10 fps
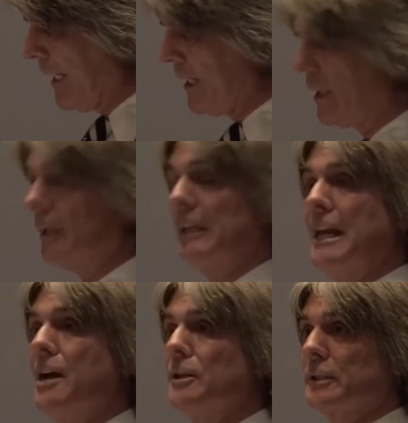and
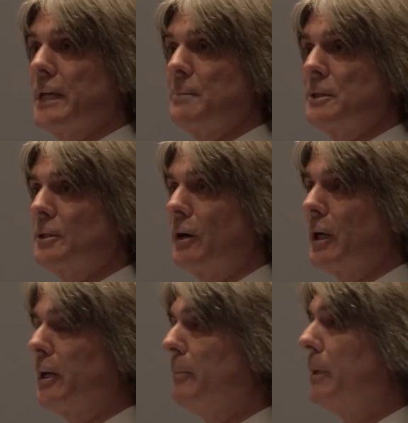now it's time to start
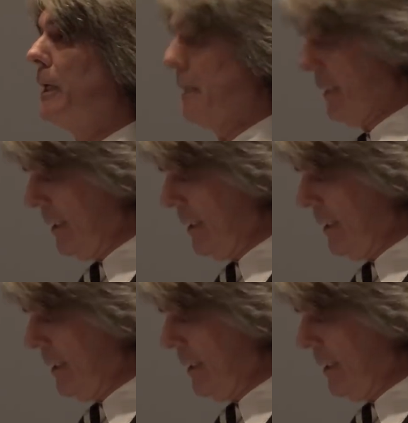a company.